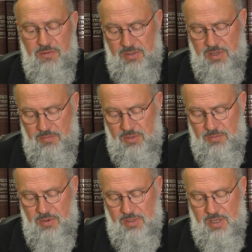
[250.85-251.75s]
For example,
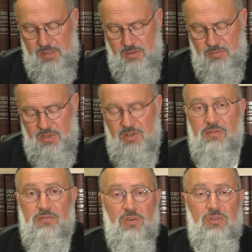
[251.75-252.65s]
the person has to be
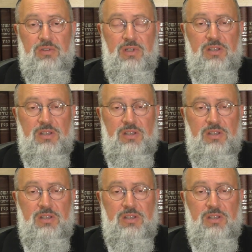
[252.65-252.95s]
navon,